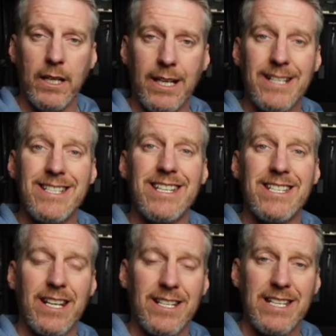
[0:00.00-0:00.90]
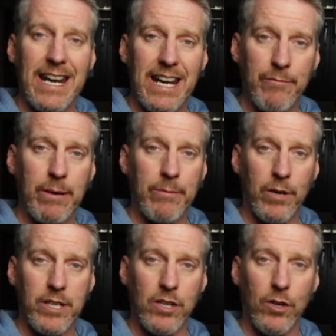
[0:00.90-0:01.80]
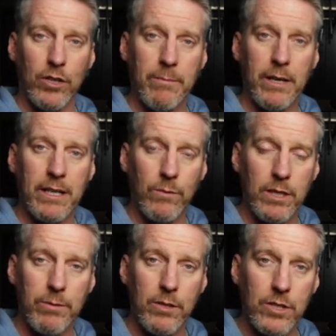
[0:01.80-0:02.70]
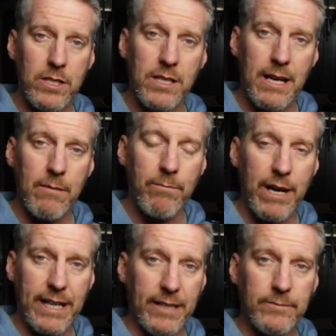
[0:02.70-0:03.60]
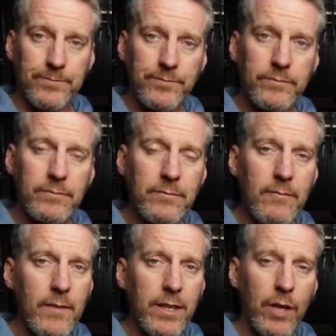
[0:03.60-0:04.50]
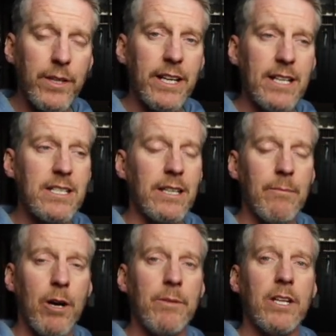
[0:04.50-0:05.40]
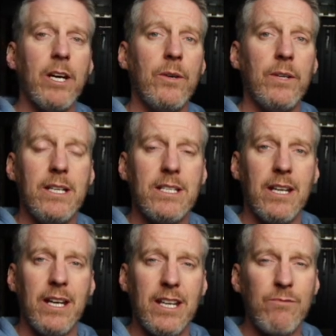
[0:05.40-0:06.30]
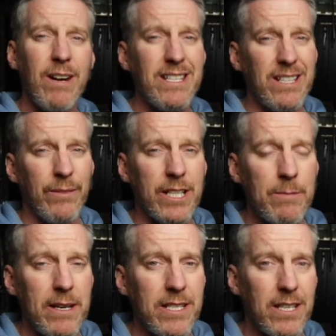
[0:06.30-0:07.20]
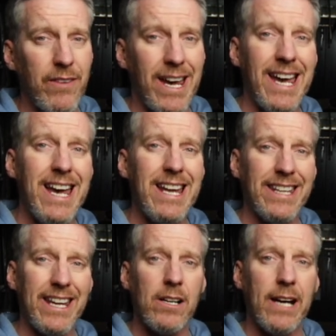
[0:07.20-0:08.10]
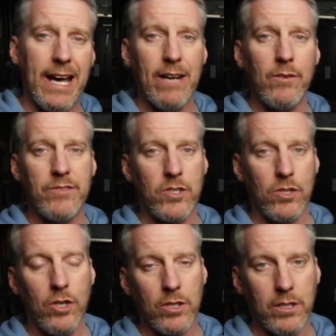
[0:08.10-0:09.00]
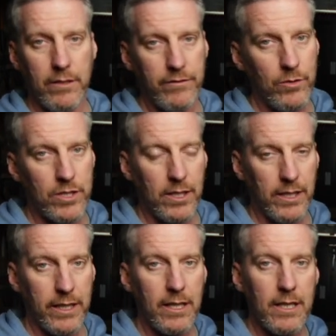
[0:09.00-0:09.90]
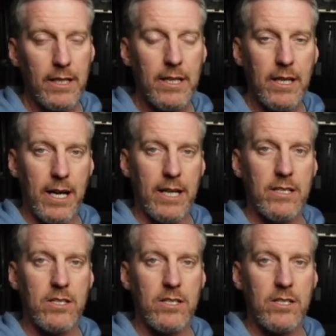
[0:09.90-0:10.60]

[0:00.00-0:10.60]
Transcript: existing sat-nav preparation on your bike when you purchase that bracket. The only thing is, at the moment though, is that it's relatively expensive and they are out of stock, unfortunately. And